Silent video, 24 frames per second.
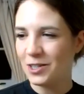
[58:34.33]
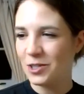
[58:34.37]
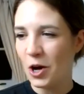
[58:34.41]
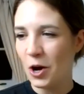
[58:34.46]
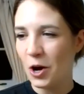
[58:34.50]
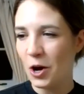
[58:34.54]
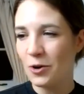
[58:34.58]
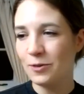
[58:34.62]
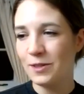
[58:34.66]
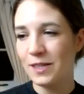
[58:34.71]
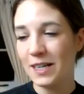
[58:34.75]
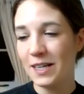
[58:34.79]

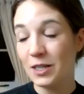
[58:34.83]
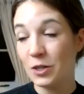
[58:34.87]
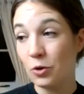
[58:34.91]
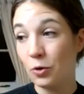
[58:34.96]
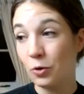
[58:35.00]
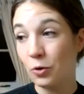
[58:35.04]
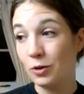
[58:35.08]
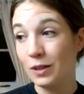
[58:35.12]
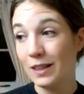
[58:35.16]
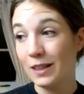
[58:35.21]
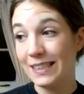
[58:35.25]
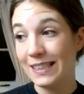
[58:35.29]
Joe did
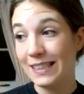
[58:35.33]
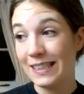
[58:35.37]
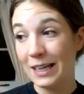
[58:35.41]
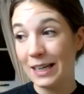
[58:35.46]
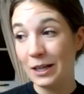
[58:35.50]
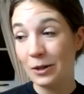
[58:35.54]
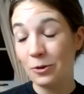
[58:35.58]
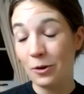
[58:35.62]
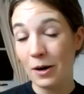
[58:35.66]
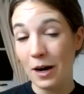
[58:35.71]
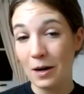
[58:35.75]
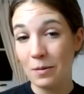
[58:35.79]
call this an
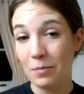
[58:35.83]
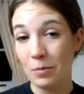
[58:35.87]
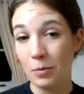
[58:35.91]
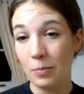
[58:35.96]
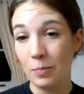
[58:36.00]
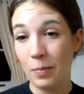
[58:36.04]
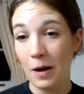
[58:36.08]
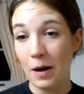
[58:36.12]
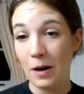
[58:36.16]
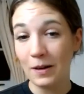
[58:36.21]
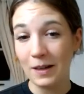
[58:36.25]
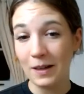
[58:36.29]
incredible
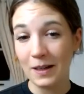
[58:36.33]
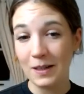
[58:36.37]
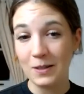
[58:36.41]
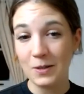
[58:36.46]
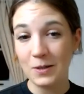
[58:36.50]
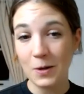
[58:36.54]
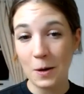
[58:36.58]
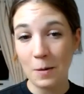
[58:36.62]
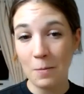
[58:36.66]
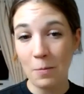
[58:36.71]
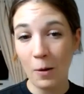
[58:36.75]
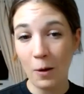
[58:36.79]
bargain,
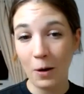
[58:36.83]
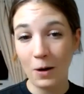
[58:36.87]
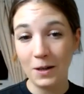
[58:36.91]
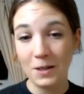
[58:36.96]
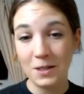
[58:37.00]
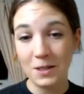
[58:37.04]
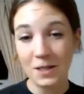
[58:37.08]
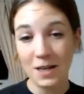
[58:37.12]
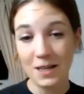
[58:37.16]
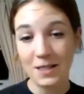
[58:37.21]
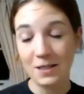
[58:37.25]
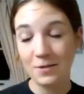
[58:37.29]
so I
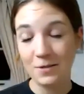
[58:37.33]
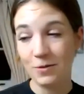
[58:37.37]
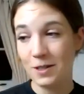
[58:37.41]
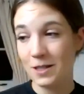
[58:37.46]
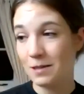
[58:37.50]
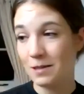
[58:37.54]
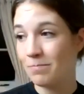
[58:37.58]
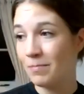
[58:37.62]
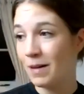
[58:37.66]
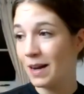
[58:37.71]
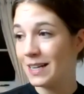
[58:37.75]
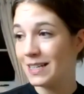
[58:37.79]
apologize if you
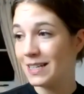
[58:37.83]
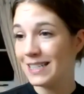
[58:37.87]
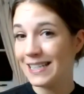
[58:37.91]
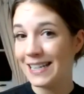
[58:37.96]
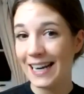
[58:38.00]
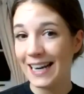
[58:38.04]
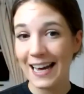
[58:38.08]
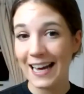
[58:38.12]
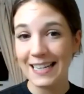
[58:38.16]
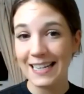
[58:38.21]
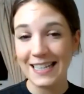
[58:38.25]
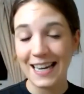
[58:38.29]
didn't manage
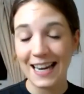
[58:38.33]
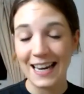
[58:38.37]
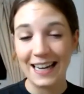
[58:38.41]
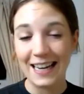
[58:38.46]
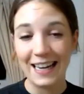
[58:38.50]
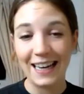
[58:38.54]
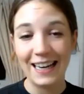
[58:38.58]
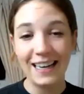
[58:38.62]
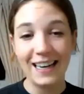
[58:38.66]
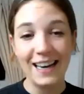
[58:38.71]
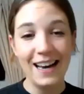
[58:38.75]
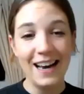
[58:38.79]
to get
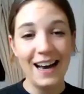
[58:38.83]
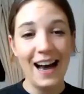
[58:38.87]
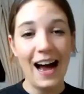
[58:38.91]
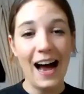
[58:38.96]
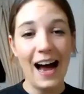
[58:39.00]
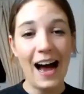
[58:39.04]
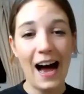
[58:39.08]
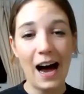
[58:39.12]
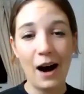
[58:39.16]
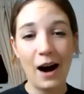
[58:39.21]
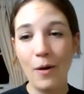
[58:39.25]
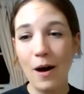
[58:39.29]
any.
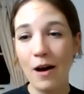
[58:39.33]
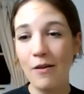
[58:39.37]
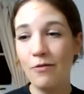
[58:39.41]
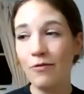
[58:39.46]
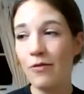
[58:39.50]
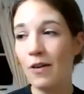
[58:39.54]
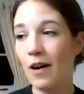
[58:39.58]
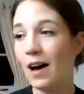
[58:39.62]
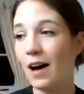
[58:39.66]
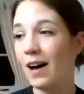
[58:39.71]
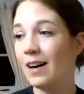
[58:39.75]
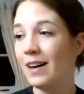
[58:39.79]

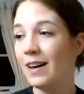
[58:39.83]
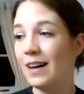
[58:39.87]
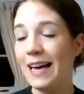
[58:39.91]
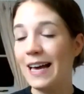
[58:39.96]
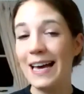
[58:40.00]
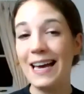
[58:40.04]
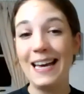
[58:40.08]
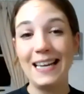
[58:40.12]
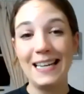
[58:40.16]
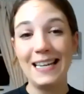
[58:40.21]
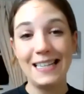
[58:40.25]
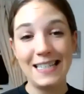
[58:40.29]
However,
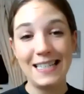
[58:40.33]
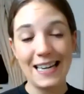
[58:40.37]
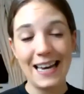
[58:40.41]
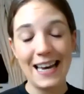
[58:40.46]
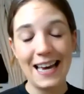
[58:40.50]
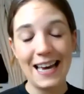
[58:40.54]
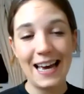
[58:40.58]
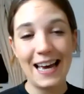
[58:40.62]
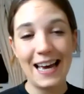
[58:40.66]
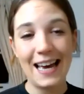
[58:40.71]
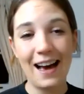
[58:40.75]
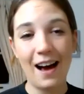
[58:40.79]

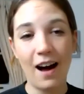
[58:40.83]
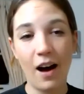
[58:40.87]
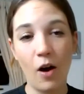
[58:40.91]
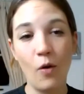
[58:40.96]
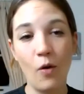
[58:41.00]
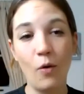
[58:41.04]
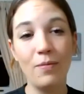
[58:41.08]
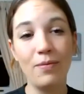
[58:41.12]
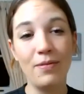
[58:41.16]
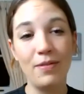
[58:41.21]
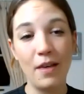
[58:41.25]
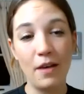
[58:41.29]

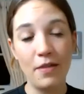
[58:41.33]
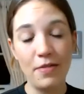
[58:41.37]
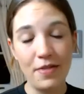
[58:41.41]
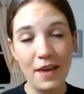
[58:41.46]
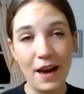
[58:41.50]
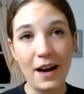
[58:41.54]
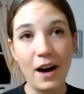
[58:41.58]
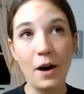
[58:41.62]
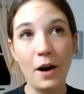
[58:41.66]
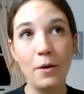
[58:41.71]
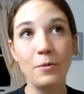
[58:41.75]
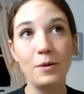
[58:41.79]
the
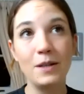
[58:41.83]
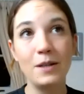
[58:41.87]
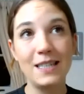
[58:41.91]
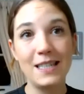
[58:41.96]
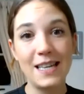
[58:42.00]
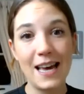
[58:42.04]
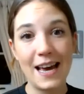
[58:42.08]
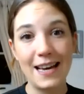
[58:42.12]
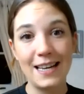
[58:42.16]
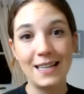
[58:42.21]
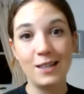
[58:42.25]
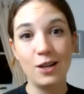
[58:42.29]
thing I would
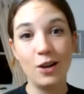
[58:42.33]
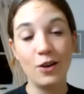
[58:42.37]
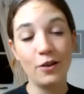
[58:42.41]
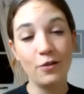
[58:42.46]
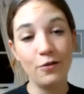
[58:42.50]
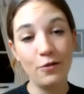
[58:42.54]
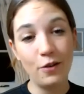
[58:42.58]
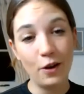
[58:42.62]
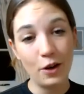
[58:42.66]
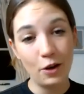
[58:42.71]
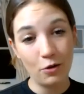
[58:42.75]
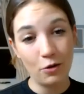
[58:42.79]
say is
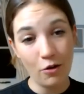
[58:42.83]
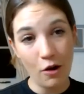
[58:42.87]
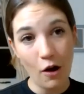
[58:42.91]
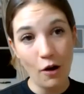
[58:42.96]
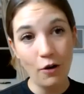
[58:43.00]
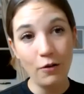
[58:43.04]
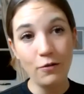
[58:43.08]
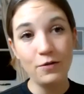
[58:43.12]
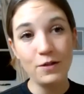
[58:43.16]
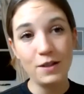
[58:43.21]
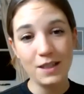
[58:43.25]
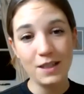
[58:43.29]
look for
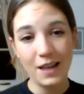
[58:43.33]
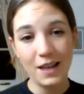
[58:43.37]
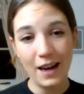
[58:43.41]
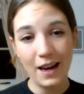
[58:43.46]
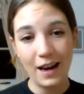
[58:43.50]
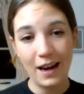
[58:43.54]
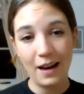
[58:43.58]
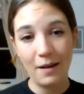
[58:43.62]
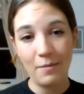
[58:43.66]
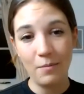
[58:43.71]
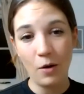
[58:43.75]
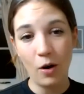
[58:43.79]
Croft
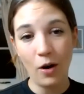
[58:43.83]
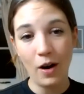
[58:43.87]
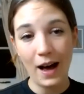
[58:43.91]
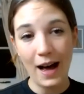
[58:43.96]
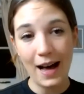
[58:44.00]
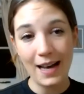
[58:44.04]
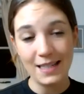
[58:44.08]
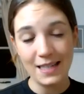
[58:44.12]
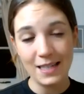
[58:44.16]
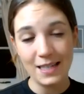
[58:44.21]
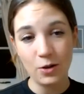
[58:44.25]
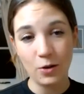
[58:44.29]

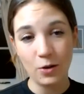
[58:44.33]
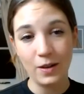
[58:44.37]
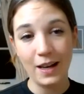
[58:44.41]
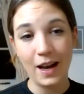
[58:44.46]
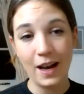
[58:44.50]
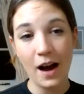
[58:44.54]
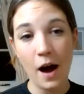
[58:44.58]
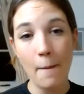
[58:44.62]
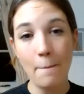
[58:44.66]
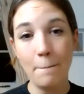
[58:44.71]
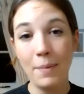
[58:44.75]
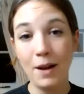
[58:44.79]
as it's on
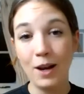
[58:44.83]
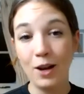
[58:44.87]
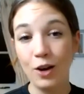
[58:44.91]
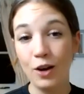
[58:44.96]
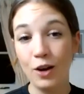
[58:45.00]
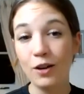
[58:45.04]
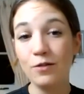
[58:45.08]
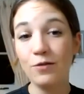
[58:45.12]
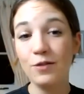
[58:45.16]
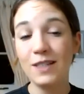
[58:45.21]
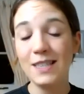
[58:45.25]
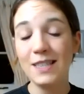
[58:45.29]
the up, but
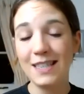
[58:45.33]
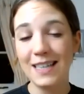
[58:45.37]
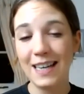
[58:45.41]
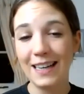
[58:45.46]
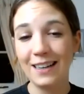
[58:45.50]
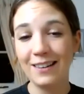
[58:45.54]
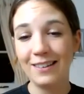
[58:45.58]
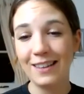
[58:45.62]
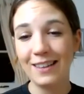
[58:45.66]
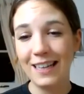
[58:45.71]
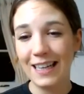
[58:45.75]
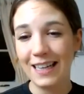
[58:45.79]
look for
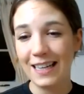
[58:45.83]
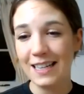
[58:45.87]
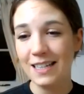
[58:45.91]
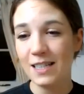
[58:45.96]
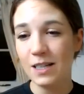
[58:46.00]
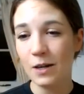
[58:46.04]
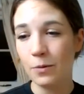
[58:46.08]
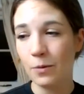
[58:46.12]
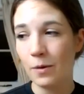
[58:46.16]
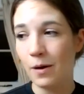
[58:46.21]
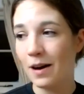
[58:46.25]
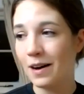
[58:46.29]
single
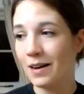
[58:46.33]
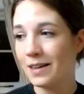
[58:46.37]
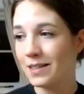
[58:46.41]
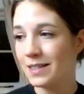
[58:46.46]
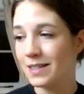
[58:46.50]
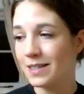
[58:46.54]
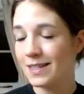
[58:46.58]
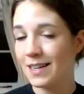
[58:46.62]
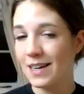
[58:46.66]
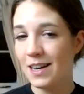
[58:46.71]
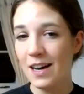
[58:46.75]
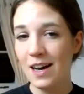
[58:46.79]
Quinta
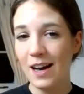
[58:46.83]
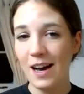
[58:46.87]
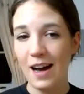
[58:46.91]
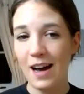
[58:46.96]
wines.